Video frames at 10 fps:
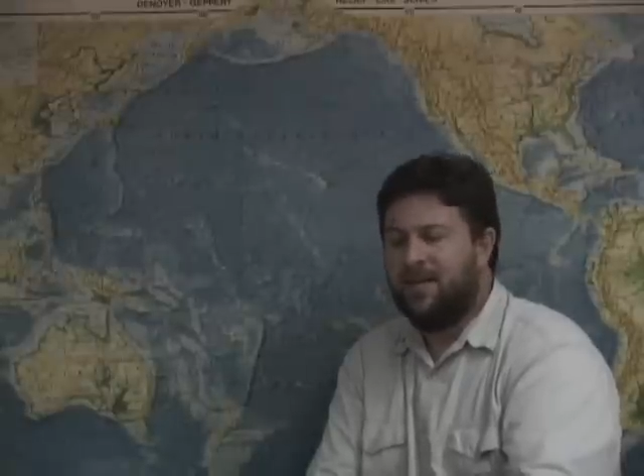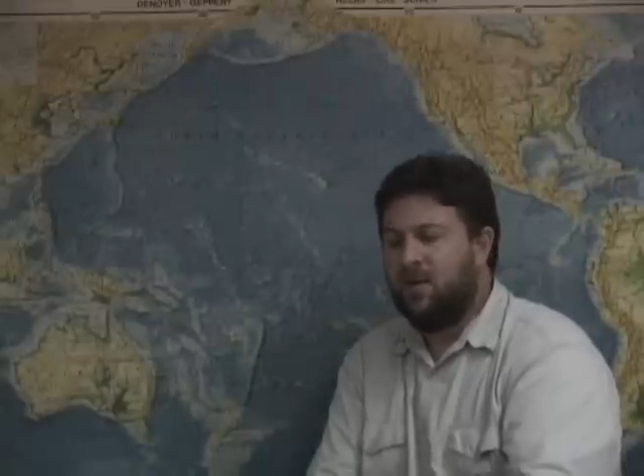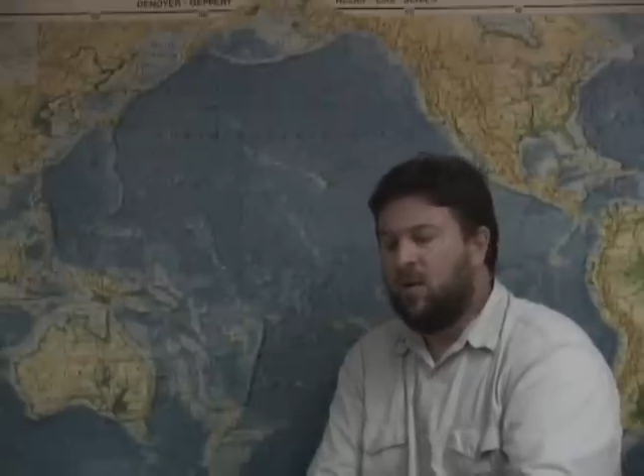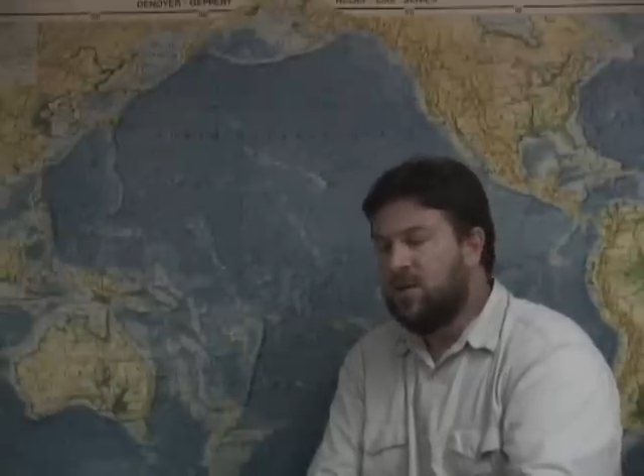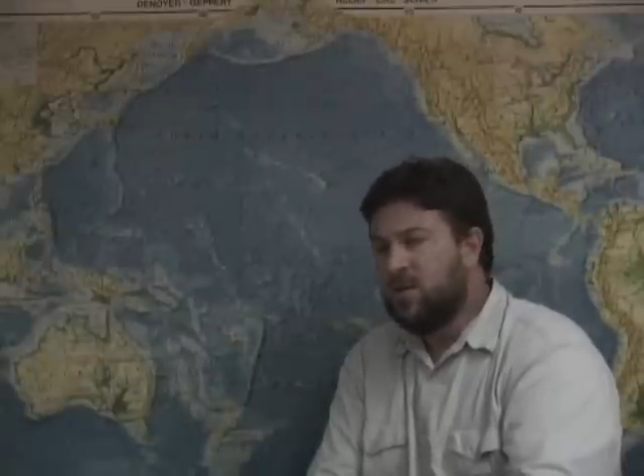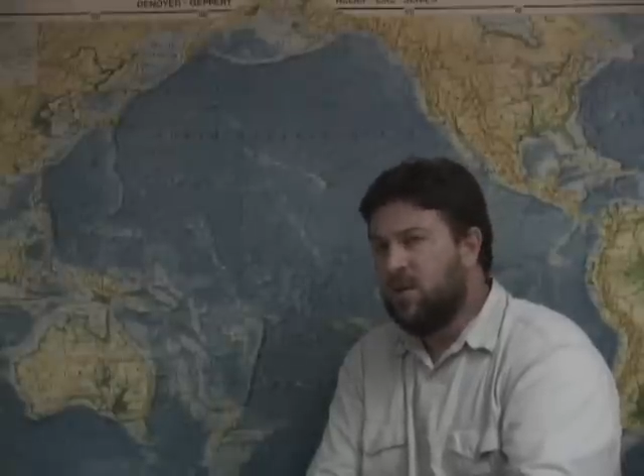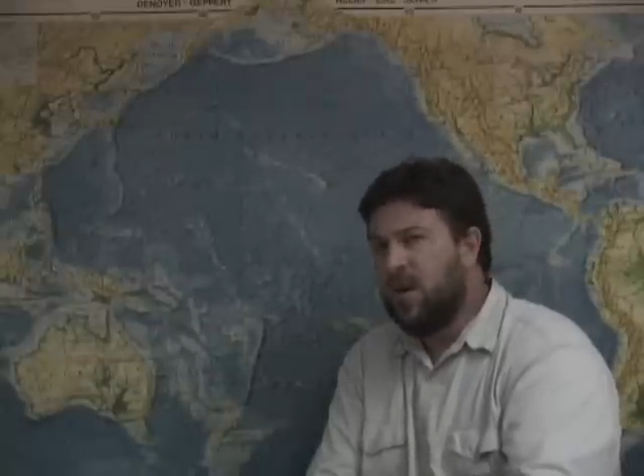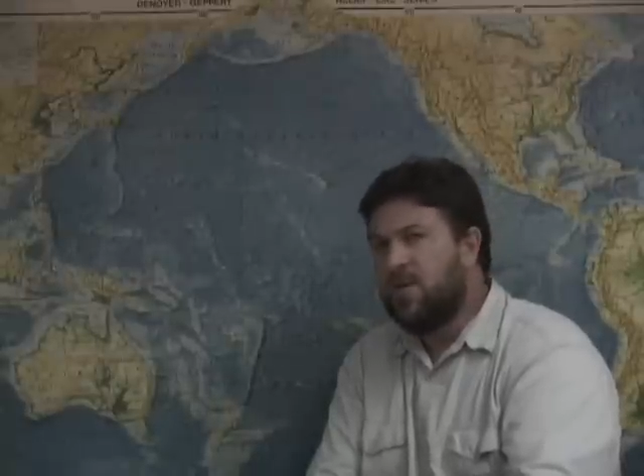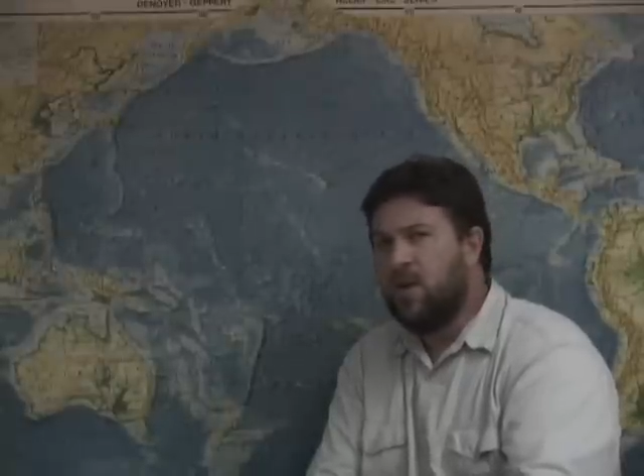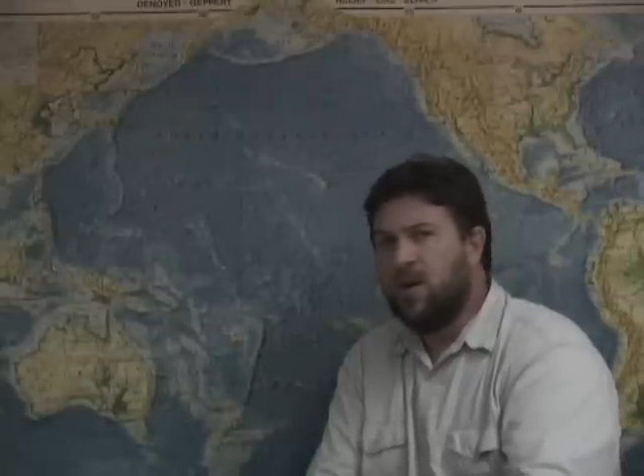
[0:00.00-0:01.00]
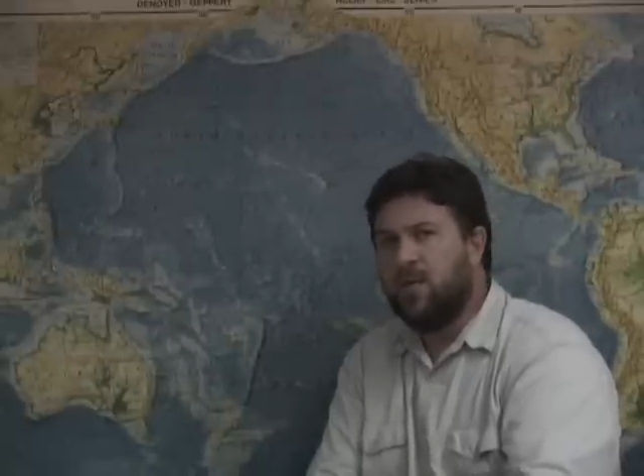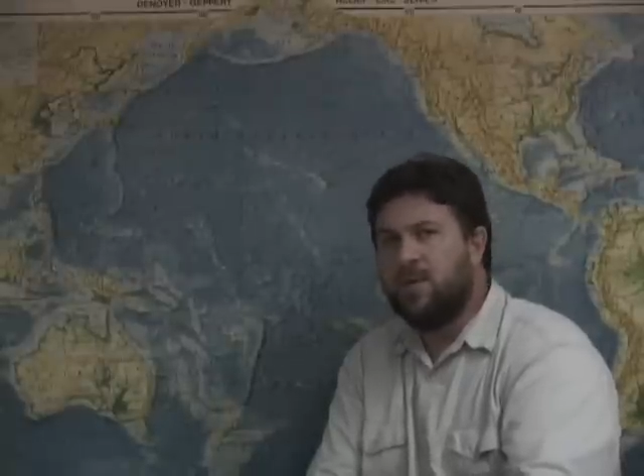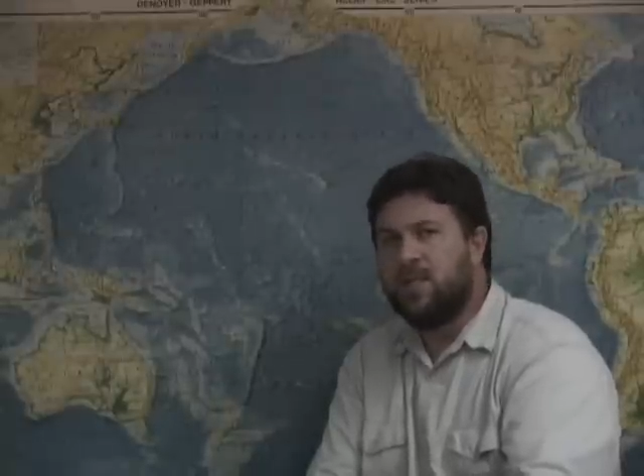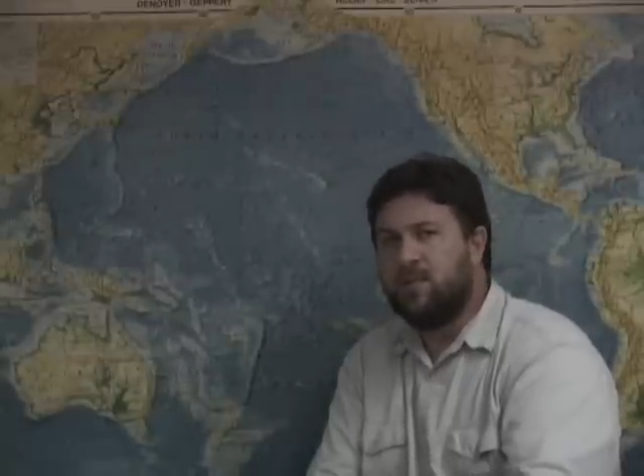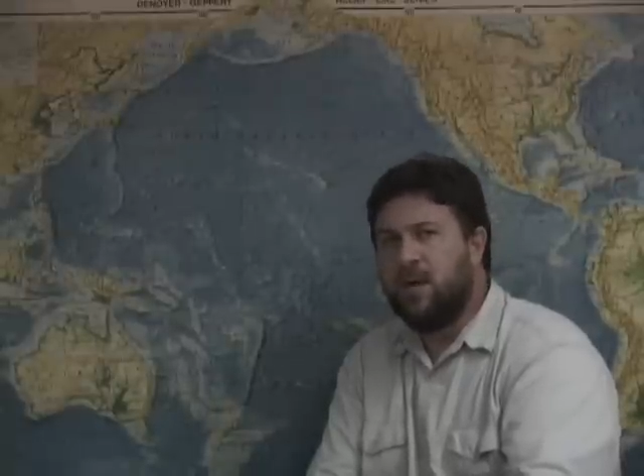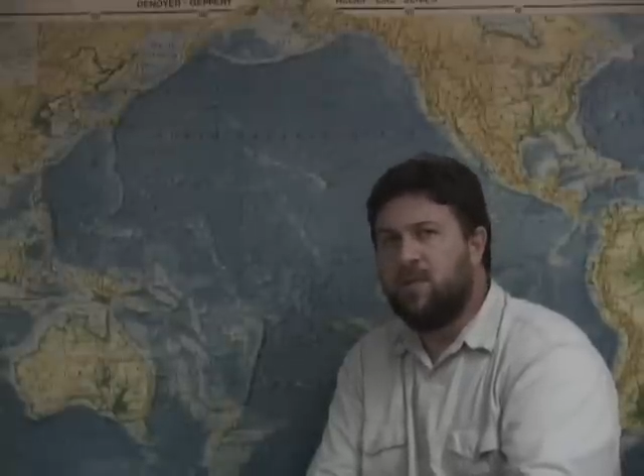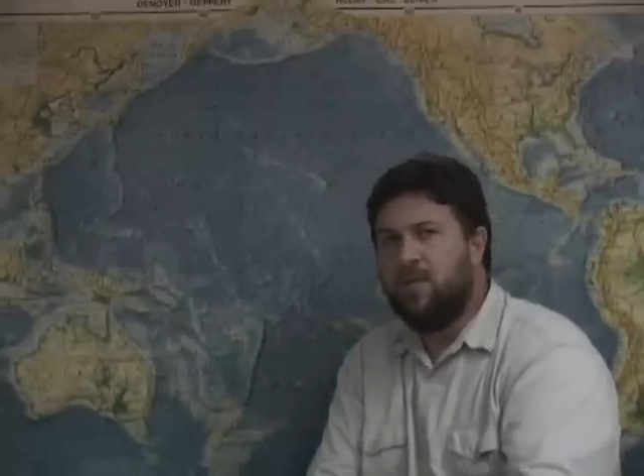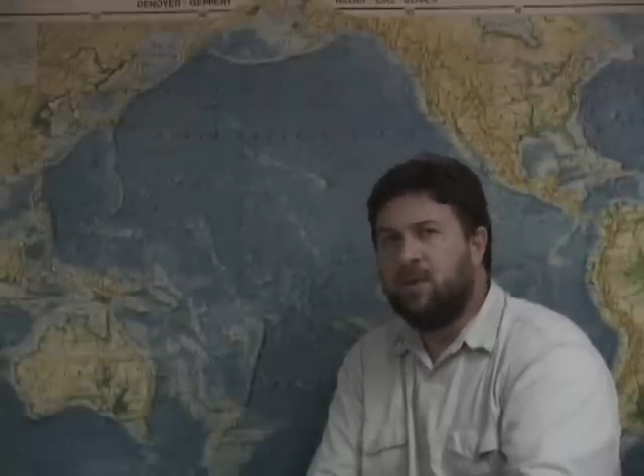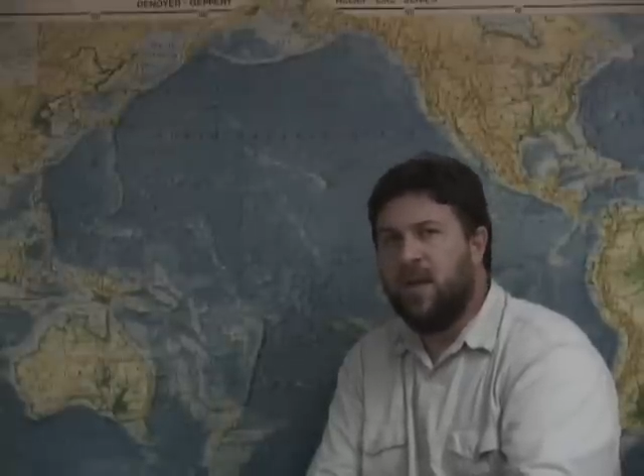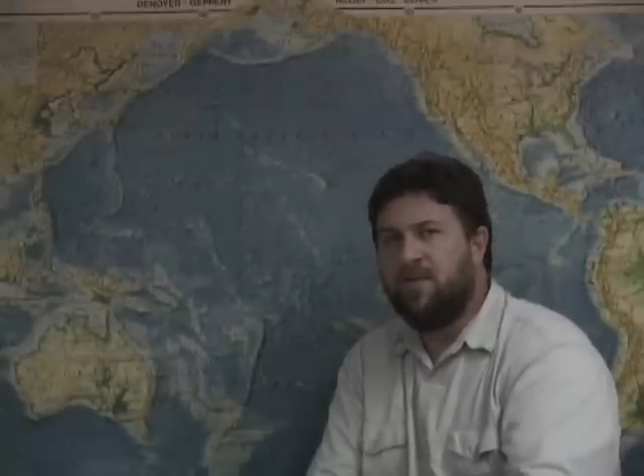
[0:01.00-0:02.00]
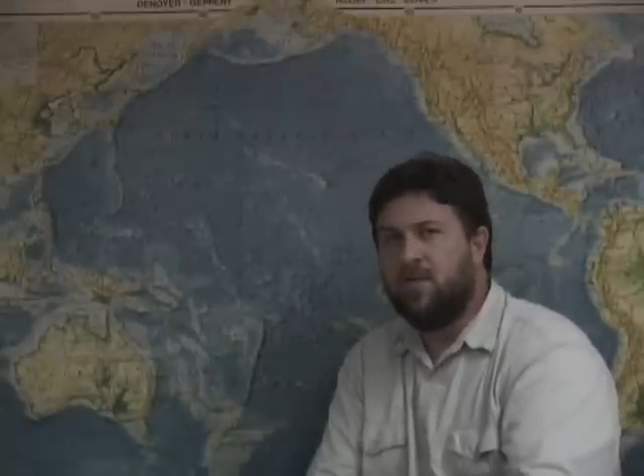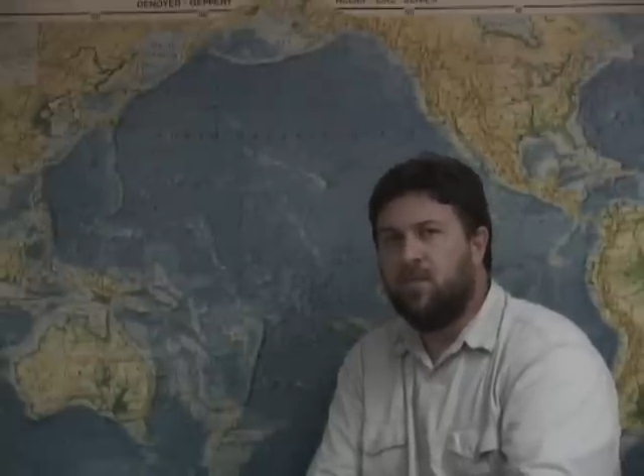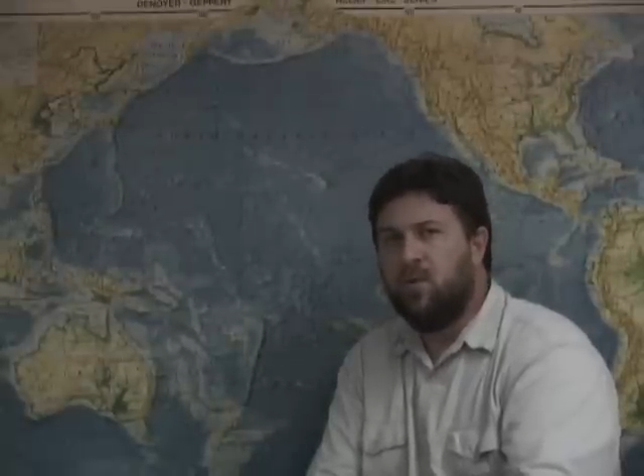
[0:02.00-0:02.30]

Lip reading: There are also other arguments about people having